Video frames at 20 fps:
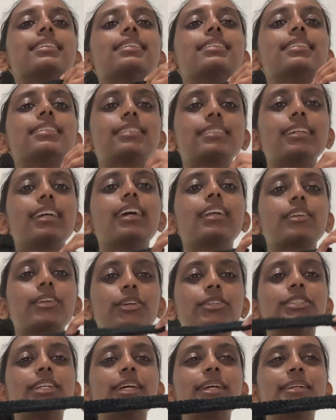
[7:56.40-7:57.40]
sit and
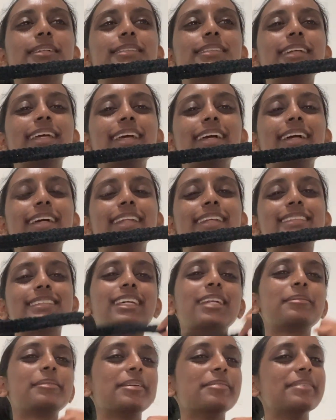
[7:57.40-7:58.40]
crochet, and it's
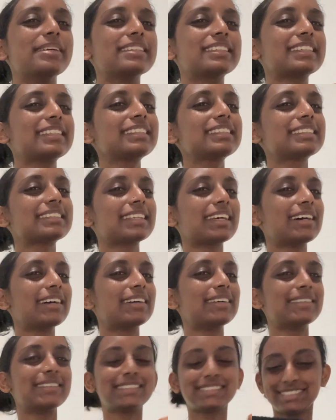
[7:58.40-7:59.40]
gonna be amazing.
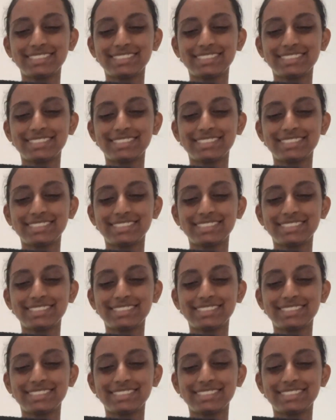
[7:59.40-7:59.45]
So